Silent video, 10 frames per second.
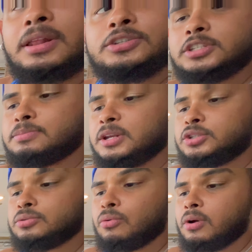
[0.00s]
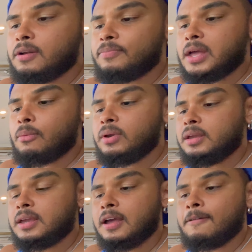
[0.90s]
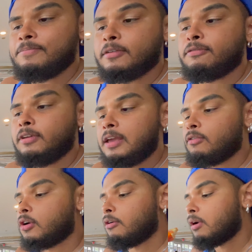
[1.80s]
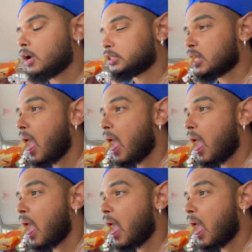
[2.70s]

let's just make sure that we get the flavor correct.